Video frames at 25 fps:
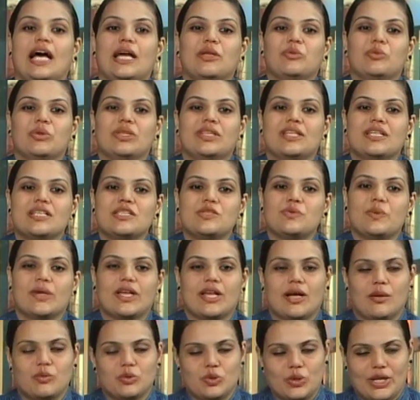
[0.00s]
And with this,
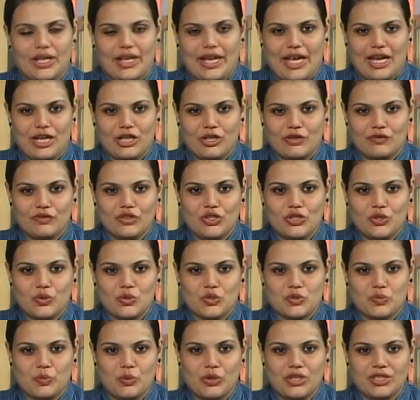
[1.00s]
we come to an end of the
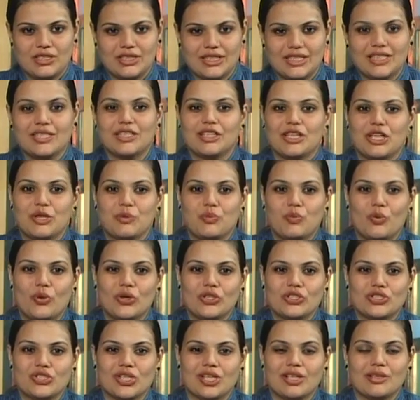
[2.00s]
news bulletin. Keep
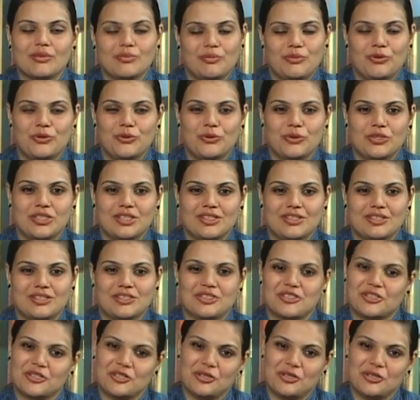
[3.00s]
watching, prudent.